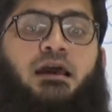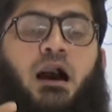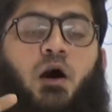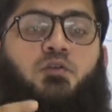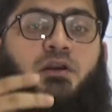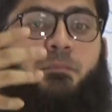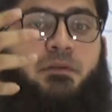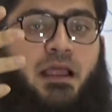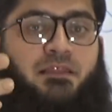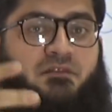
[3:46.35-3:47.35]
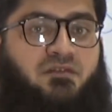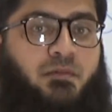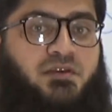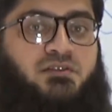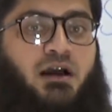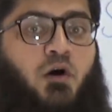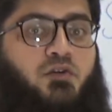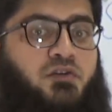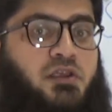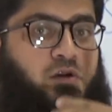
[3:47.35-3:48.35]
how do you apprehend the information, how do
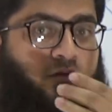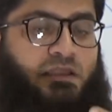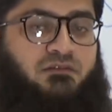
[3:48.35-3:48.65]
you decode the